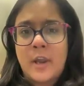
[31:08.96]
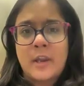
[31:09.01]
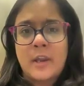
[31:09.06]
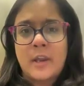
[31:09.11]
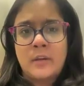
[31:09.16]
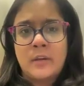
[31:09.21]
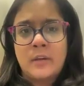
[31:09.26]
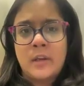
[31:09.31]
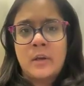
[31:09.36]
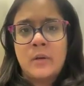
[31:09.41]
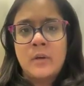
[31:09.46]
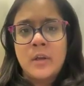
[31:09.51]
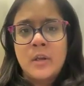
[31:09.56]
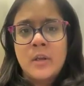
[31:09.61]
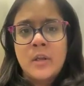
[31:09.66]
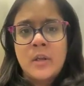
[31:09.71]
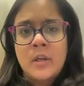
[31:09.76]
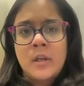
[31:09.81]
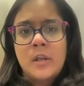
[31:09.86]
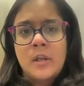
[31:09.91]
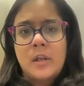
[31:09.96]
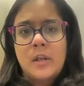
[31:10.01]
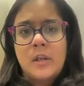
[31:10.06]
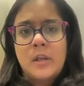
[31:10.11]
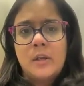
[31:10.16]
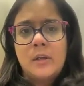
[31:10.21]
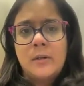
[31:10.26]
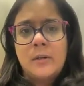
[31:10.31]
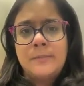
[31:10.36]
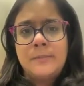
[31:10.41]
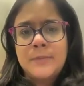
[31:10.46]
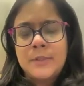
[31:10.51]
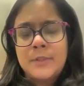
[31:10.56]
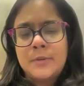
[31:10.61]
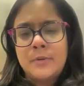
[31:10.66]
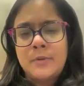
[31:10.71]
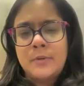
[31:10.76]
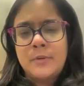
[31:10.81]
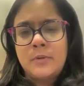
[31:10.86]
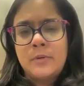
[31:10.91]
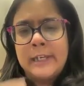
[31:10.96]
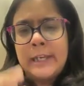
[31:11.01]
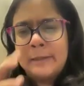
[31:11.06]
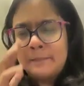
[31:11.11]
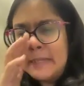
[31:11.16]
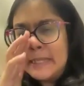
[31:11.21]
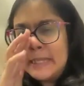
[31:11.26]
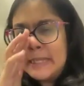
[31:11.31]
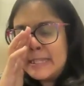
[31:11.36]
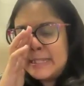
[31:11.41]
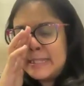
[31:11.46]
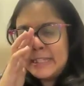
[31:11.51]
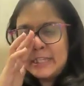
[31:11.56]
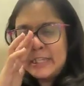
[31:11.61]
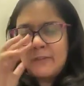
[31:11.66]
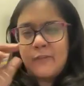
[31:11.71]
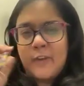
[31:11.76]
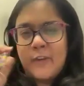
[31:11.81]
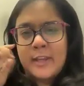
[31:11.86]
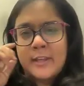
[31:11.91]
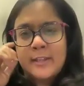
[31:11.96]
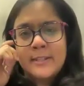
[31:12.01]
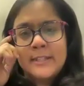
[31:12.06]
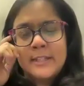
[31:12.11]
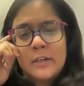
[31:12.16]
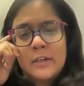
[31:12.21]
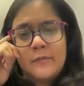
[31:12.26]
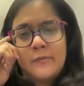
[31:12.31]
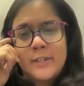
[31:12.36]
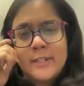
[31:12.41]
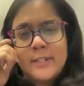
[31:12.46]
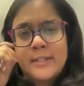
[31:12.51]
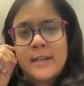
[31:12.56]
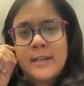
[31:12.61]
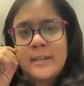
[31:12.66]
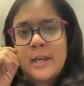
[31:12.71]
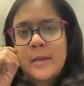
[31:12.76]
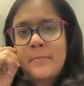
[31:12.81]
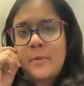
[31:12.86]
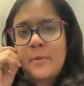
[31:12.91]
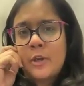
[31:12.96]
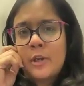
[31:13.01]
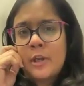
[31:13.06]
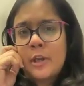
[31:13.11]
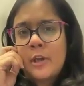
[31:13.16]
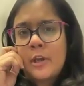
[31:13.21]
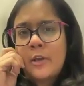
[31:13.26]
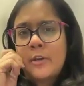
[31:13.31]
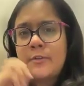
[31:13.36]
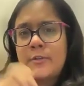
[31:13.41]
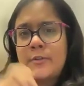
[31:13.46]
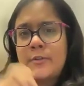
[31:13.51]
it right now. Um, so let me see if I can surface that up on our